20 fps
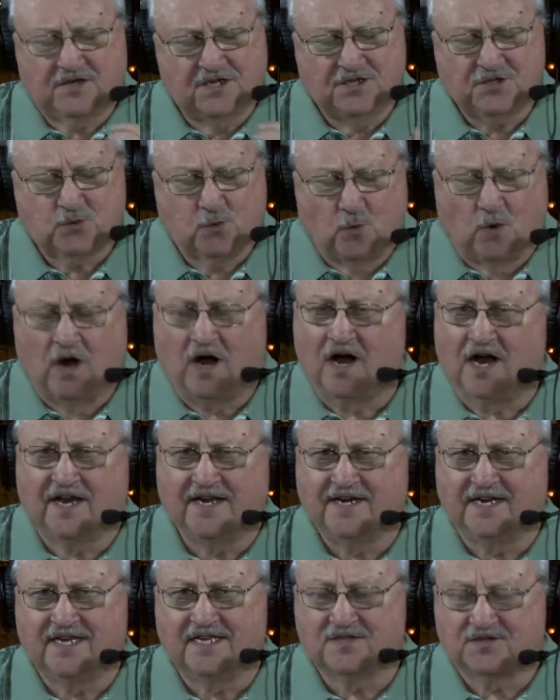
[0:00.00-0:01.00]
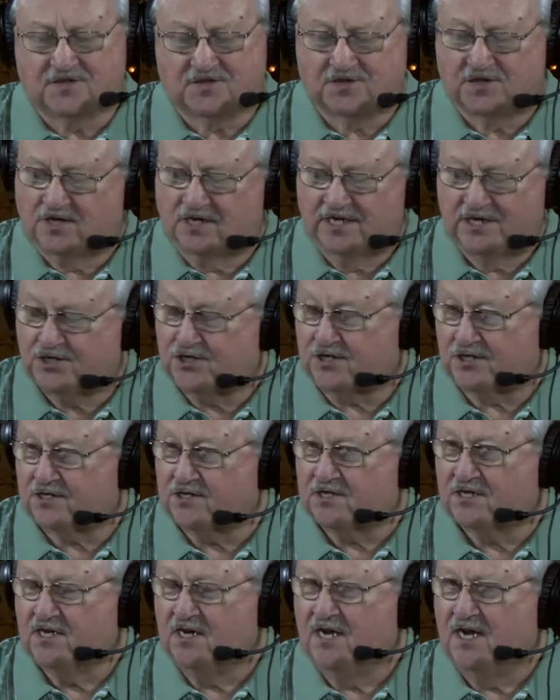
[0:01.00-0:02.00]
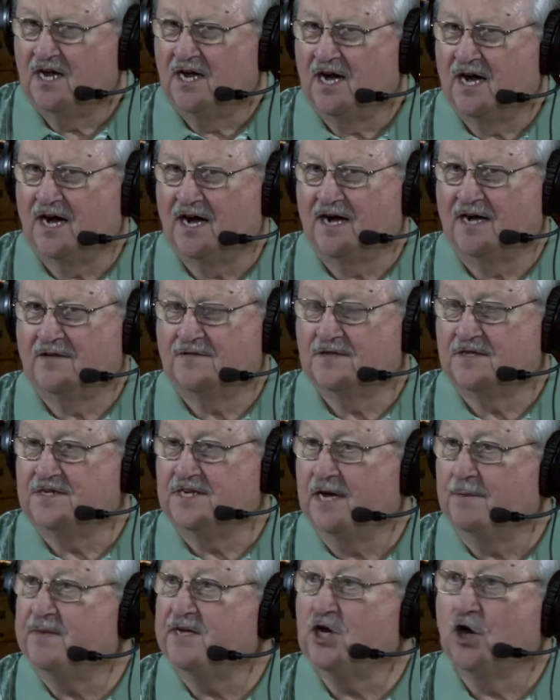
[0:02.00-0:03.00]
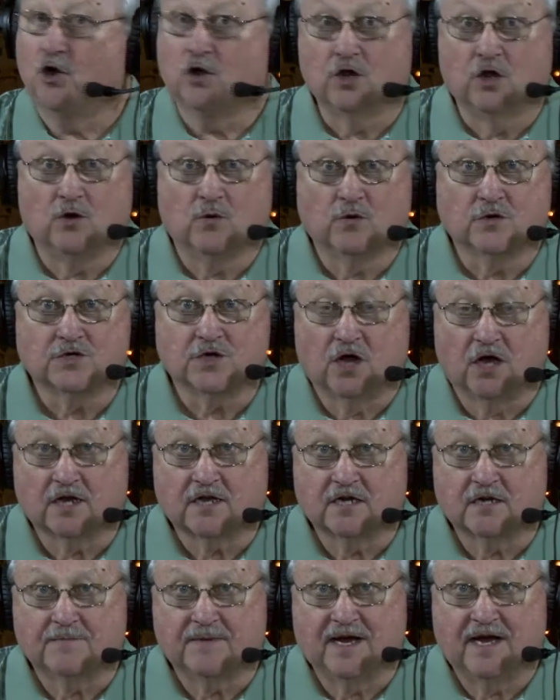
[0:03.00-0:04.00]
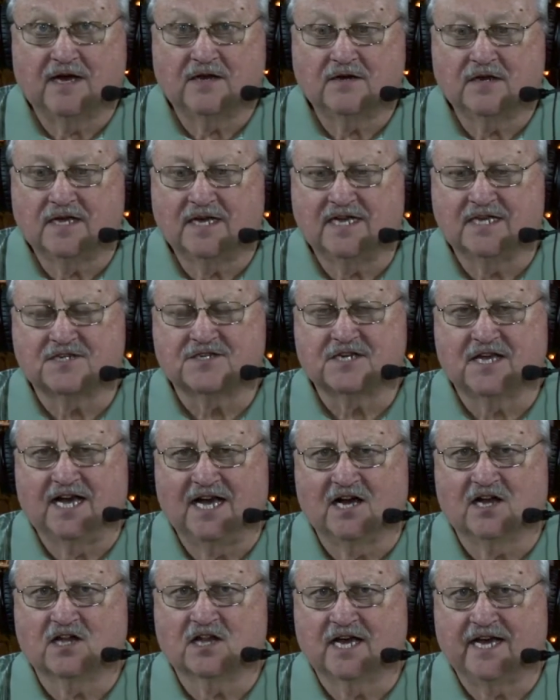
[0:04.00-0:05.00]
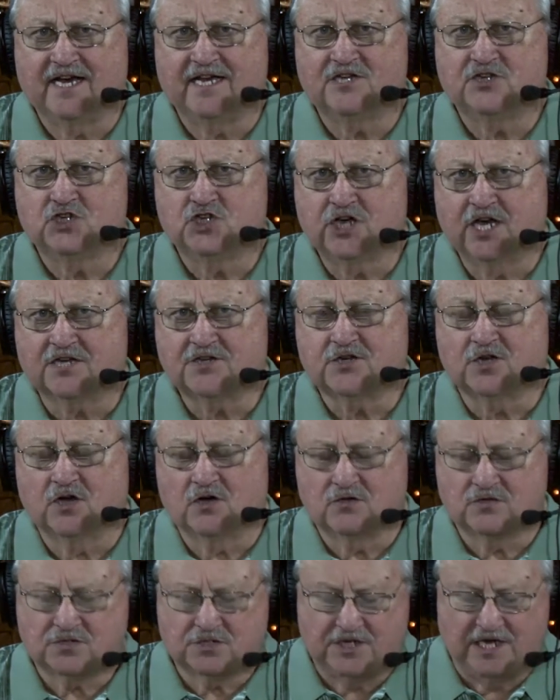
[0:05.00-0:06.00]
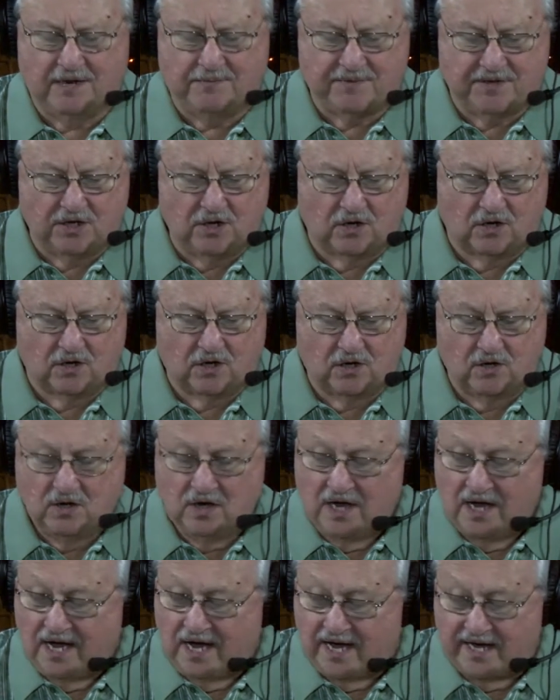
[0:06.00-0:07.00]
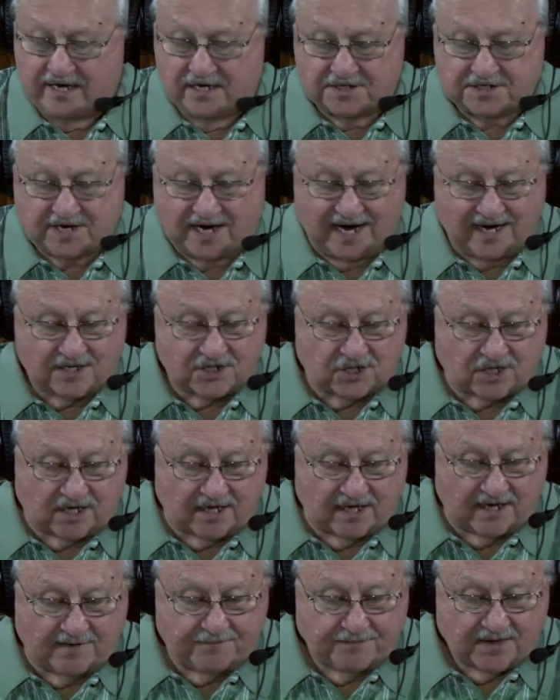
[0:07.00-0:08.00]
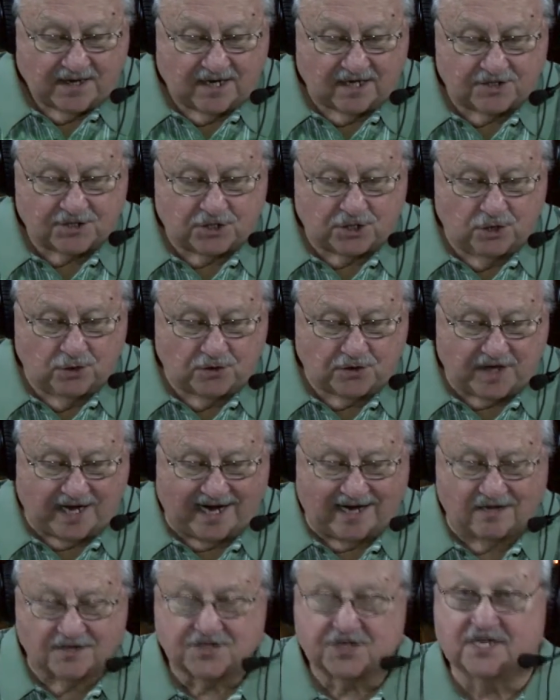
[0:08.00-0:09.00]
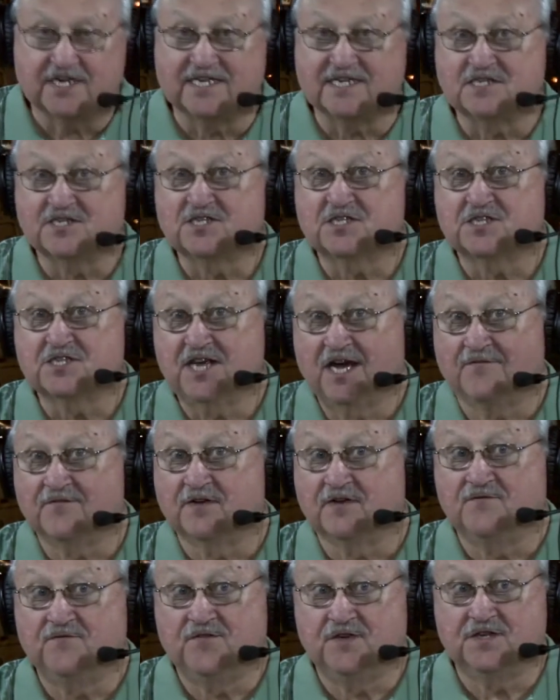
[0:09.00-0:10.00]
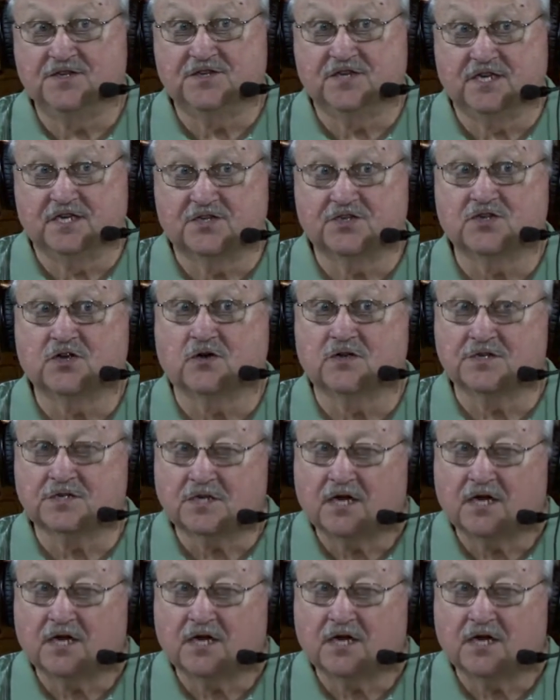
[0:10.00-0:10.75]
this wine is delicious. The Nebbiolo we're talking about, it's L.A. Cetto's Nebbiolo, and it's actually a 2007 vintage, so